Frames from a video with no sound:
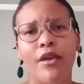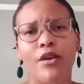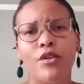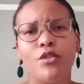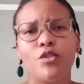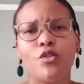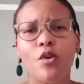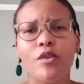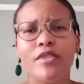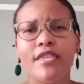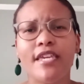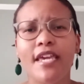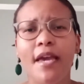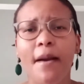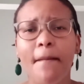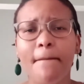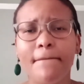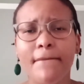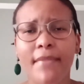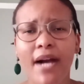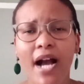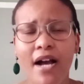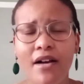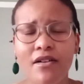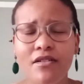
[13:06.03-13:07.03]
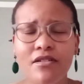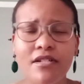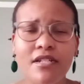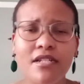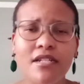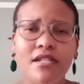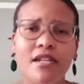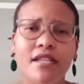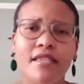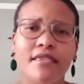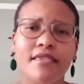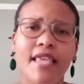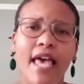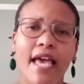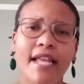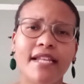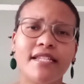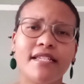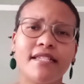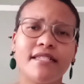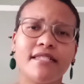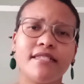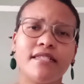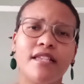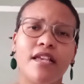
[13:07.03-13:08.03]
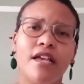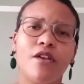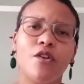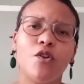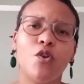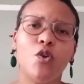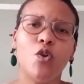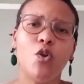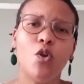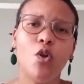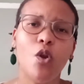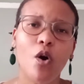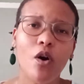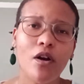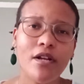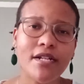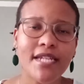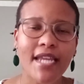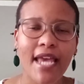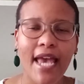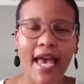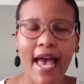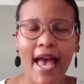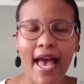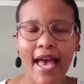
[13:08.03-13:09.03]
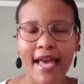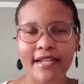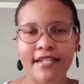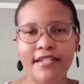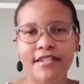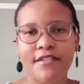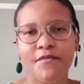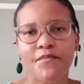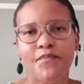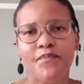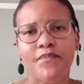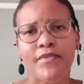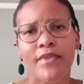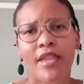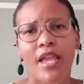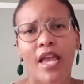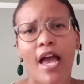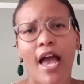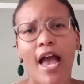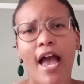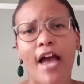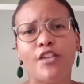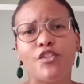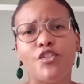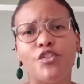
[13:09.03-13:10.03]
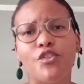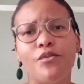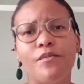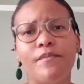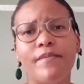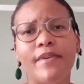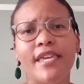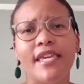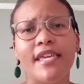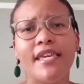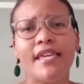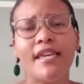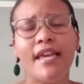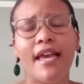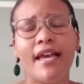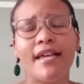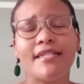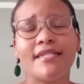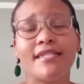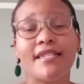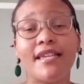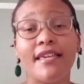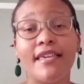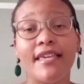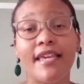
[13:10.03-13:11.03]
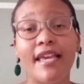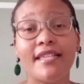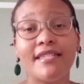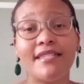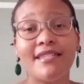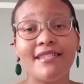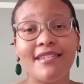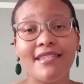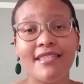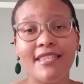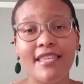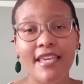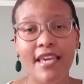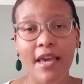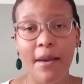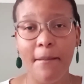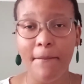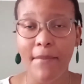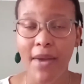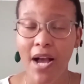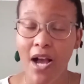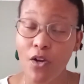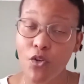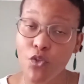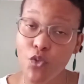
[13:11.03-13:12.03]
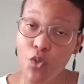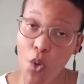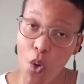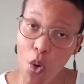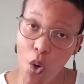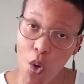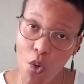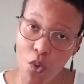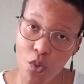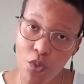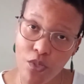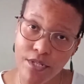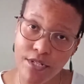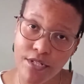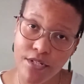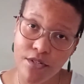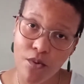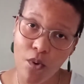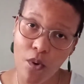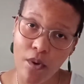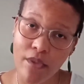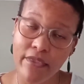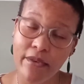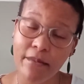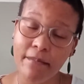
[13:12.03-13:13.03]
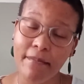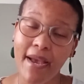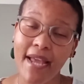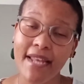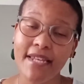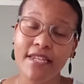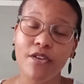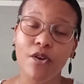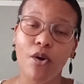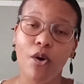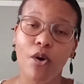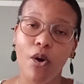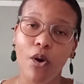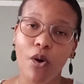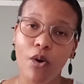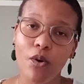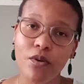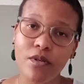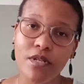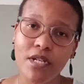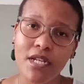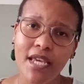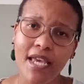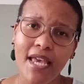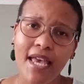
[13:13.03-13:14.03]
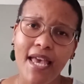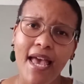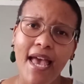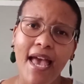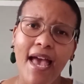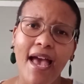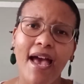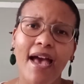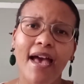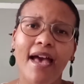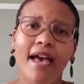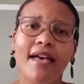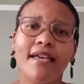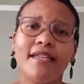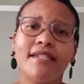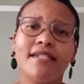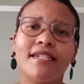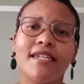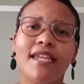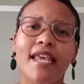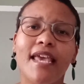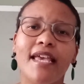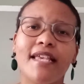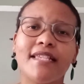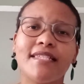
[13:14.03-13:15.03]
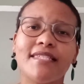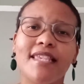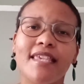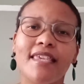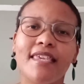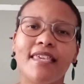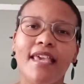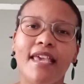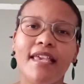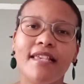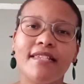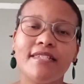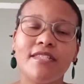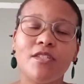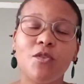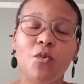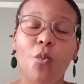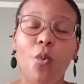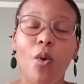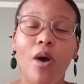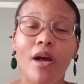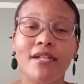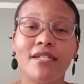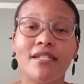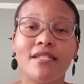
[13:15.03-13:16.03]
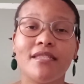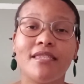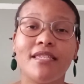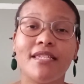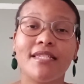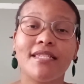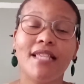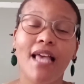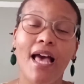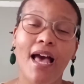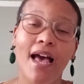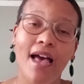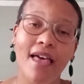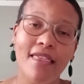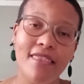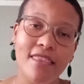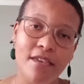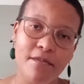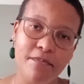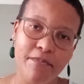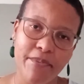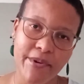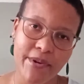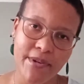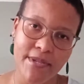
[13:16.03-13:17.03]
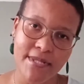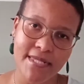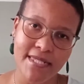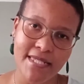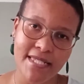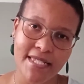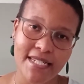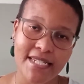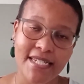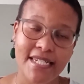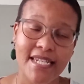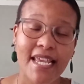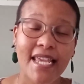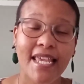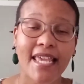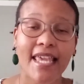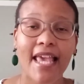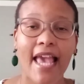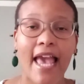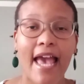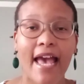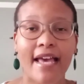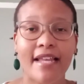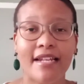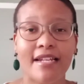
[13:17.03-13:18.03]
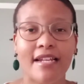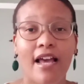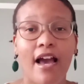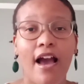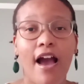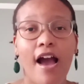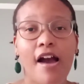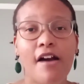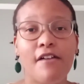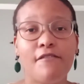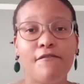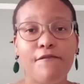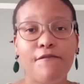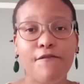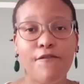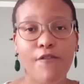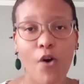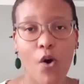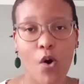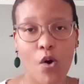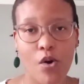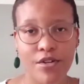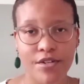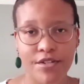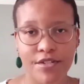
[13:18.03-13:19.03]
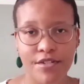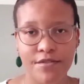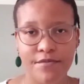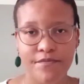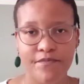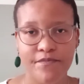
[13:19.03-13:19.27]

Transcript: So the amount that is looked at has to be as against the amount owed, or the money owed, and as against what this other person can afford.